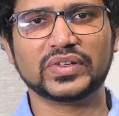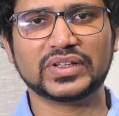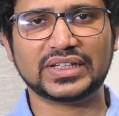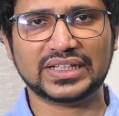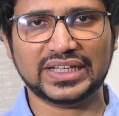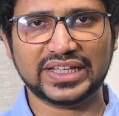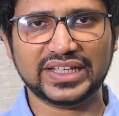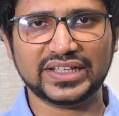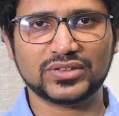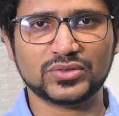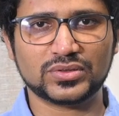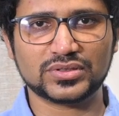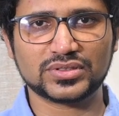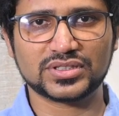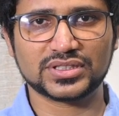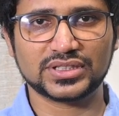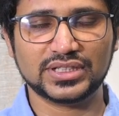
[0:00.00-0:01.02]
Clay
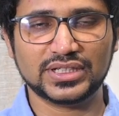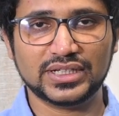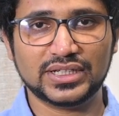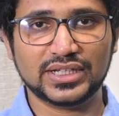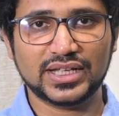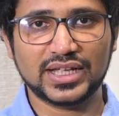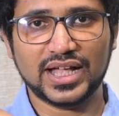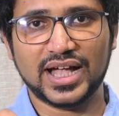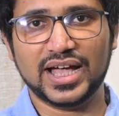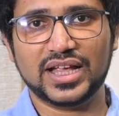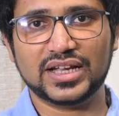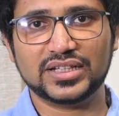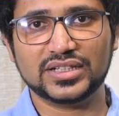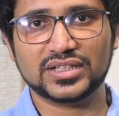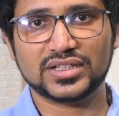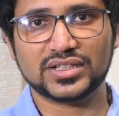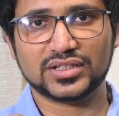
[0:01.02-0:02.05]
courts are
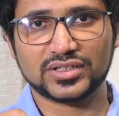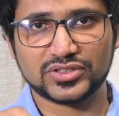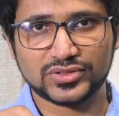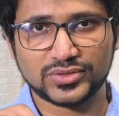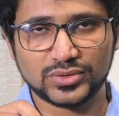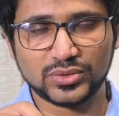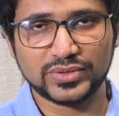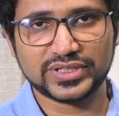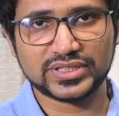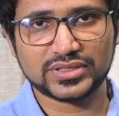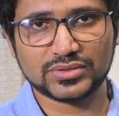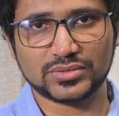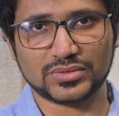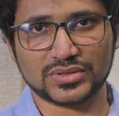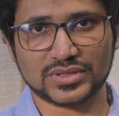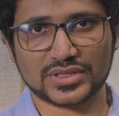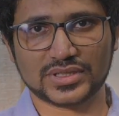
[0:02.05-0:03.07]
the slowest
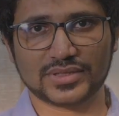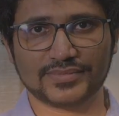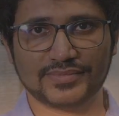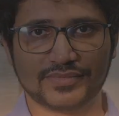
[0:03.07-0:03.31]
courts.